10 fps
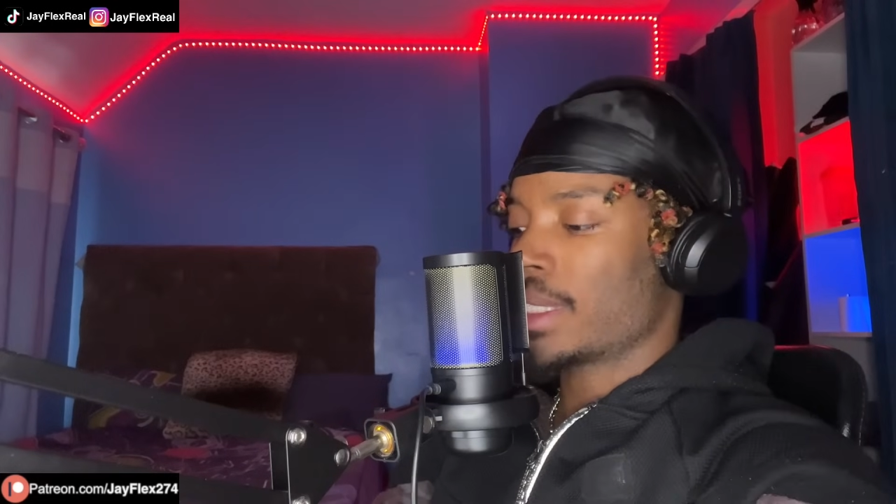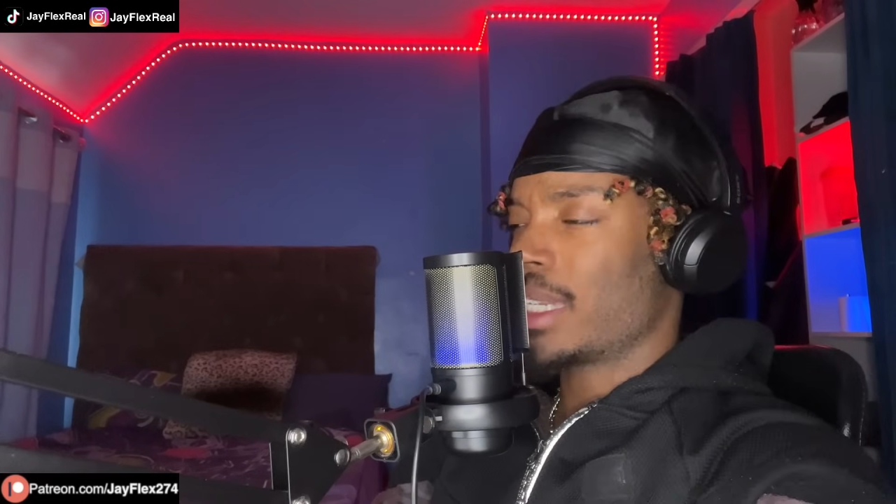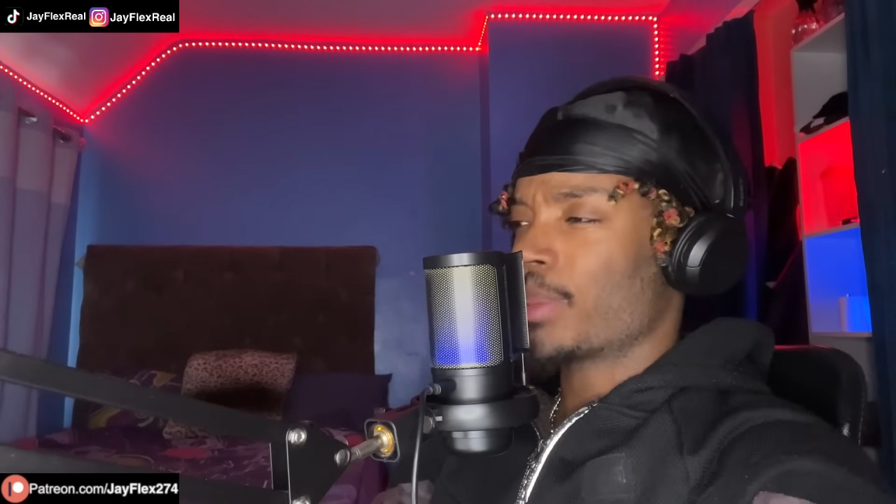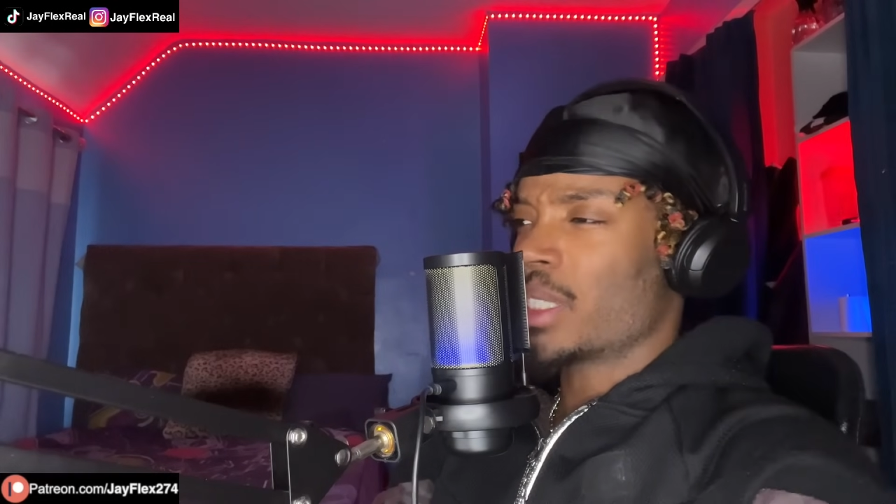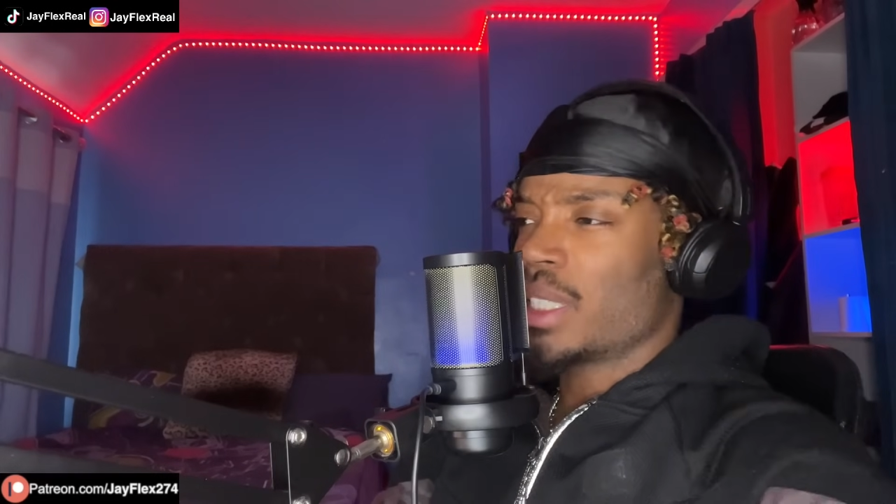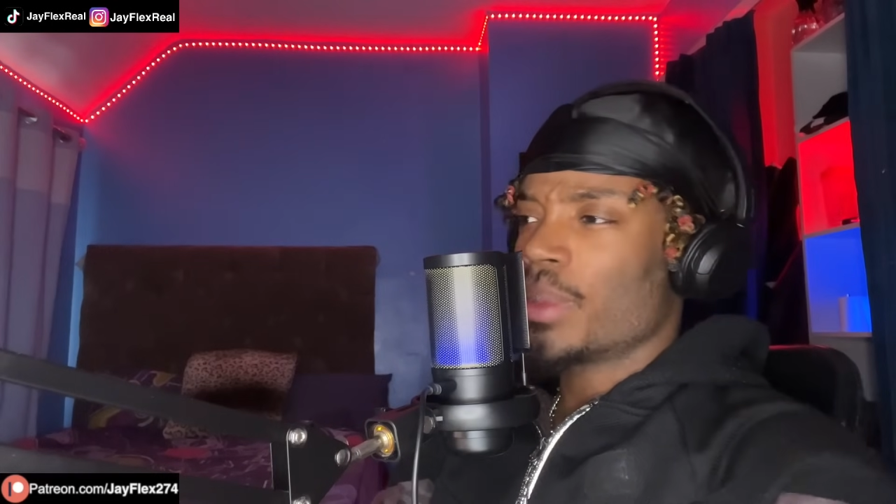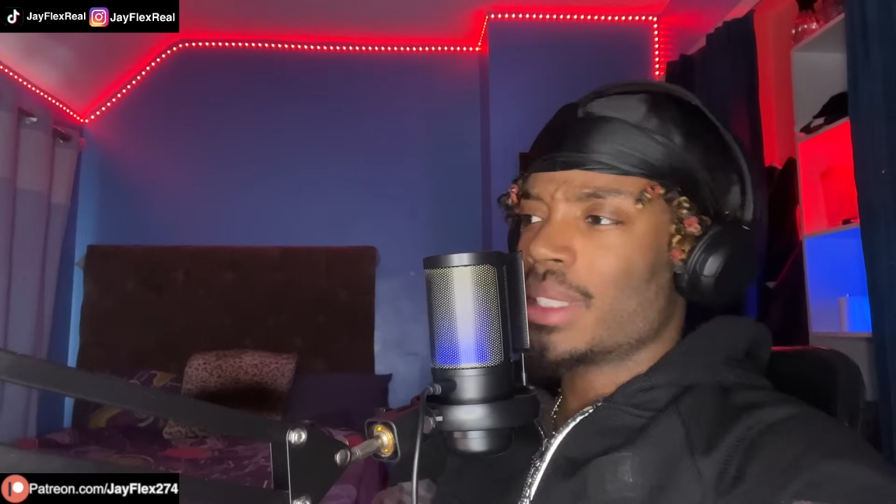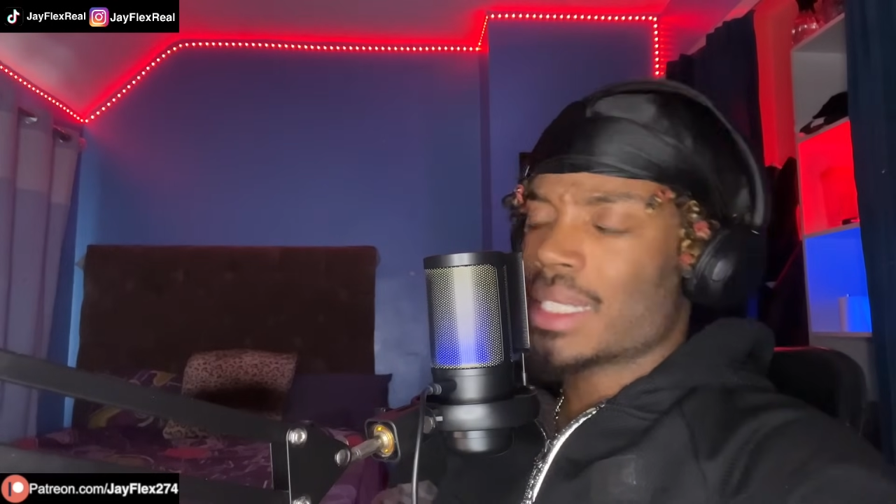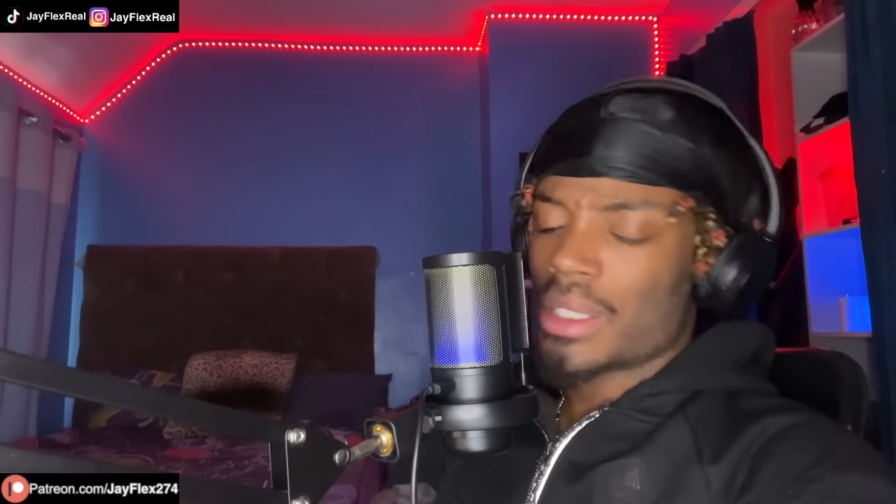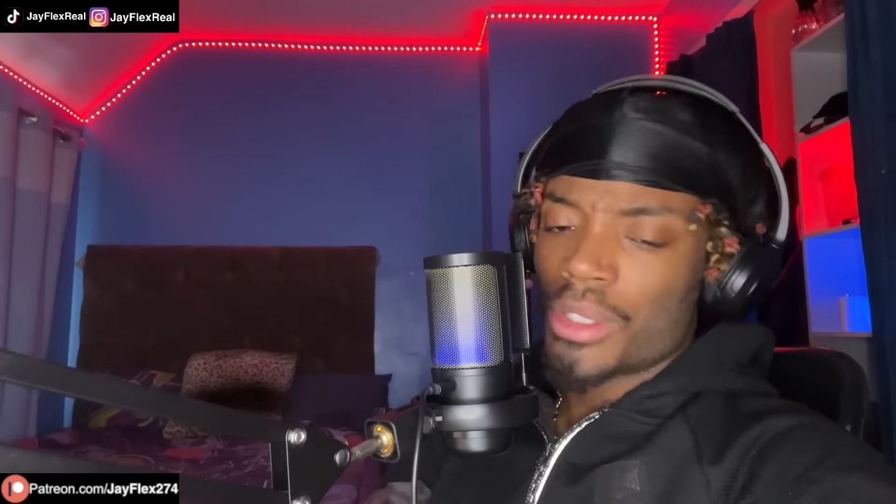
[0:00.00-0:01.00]
and especially with
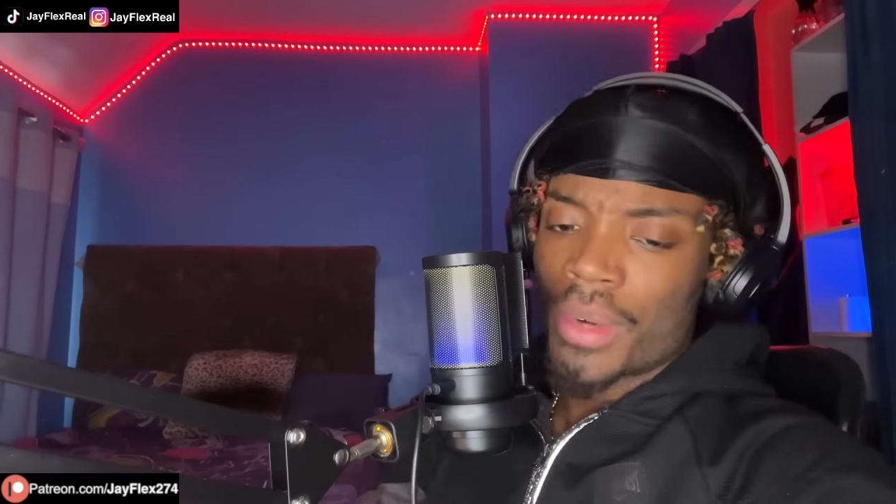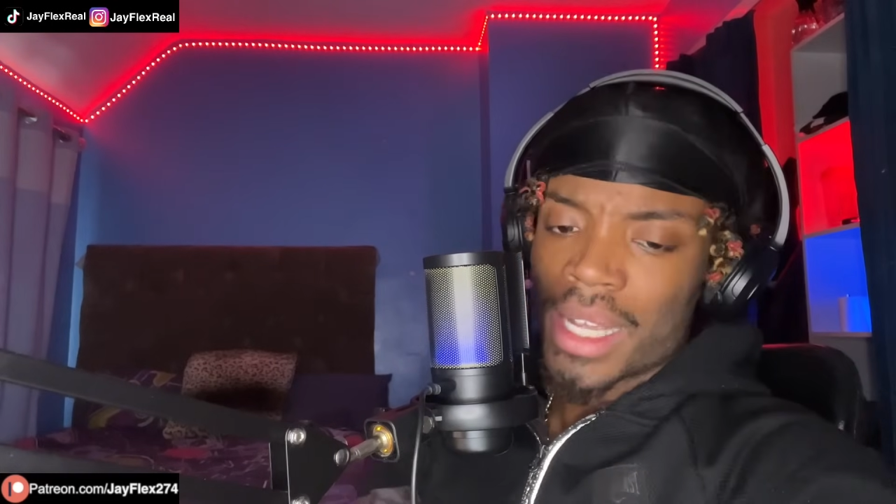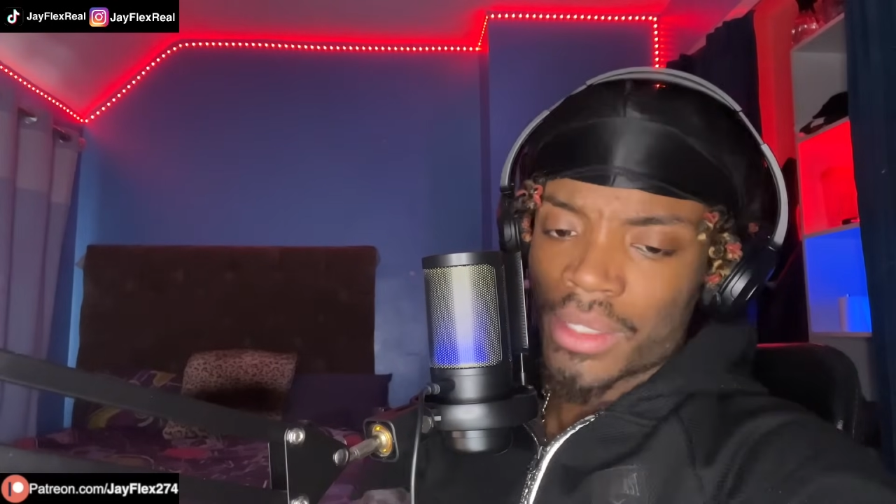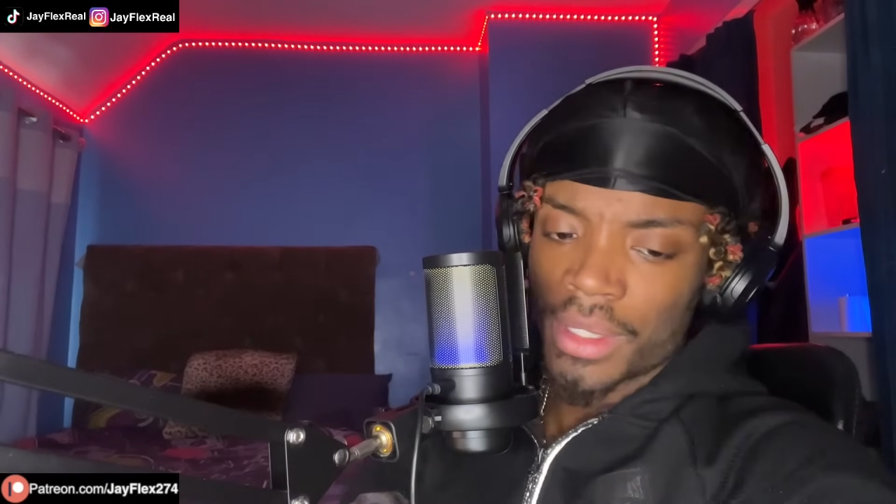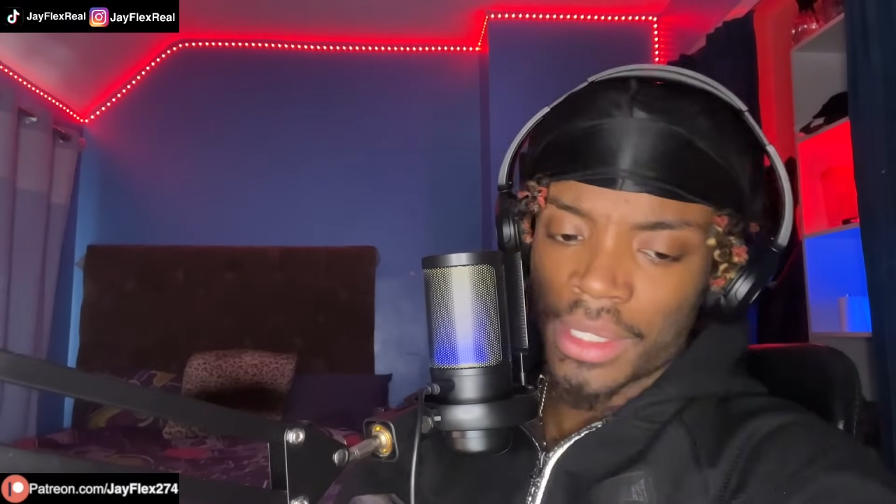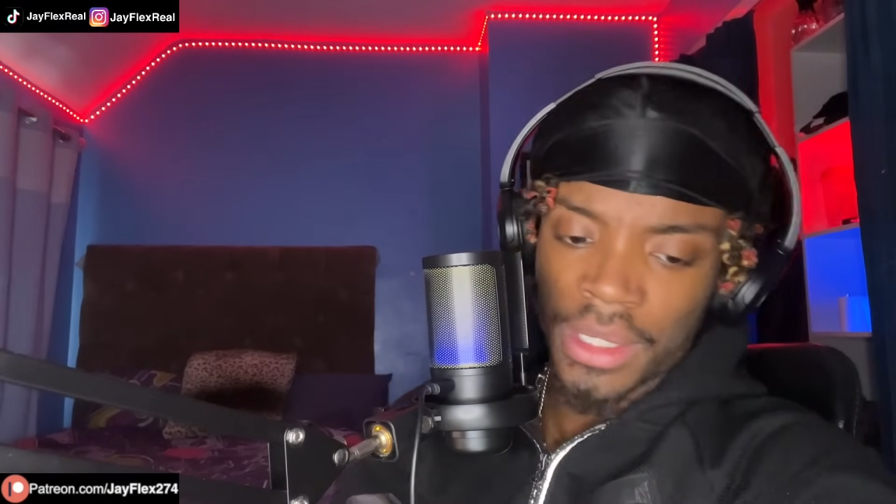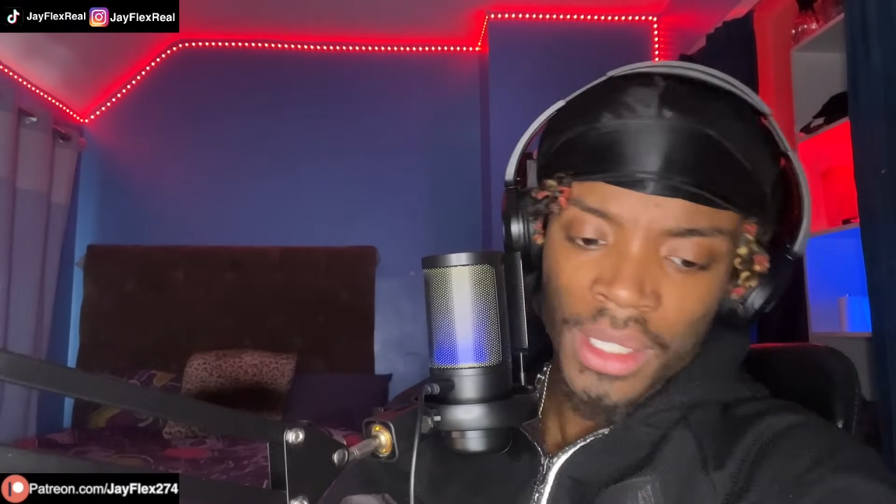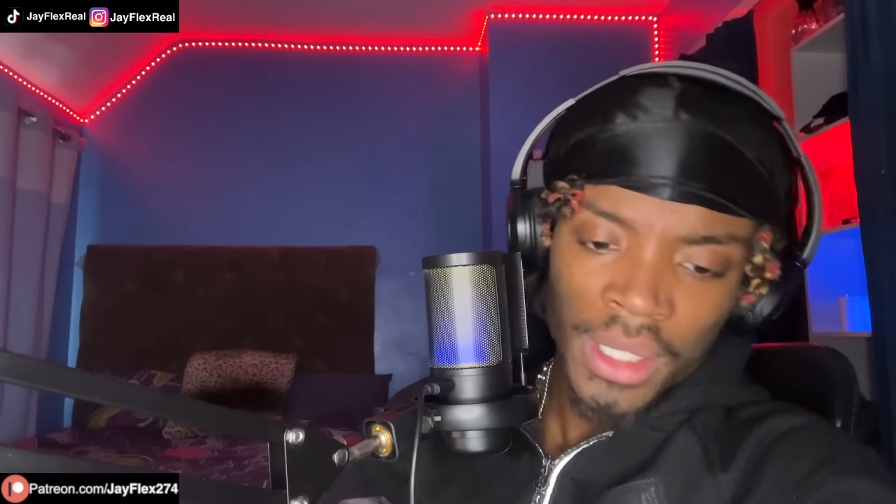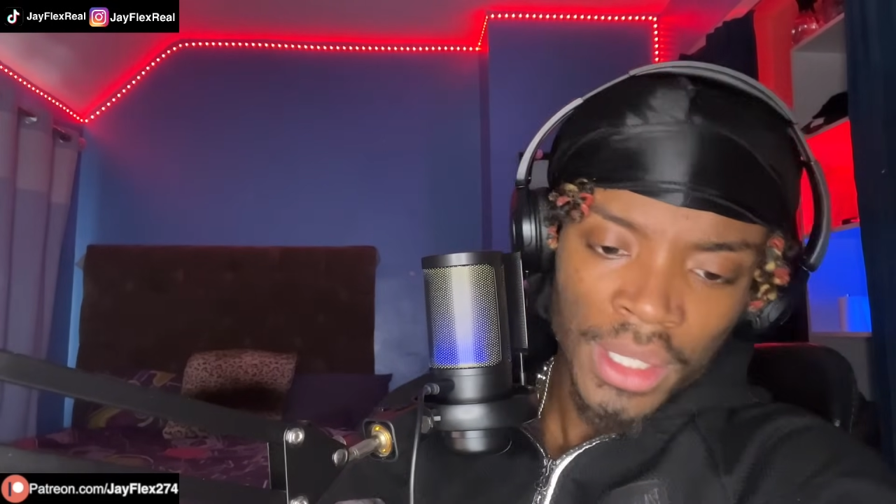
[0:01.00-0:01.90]
this new rise of the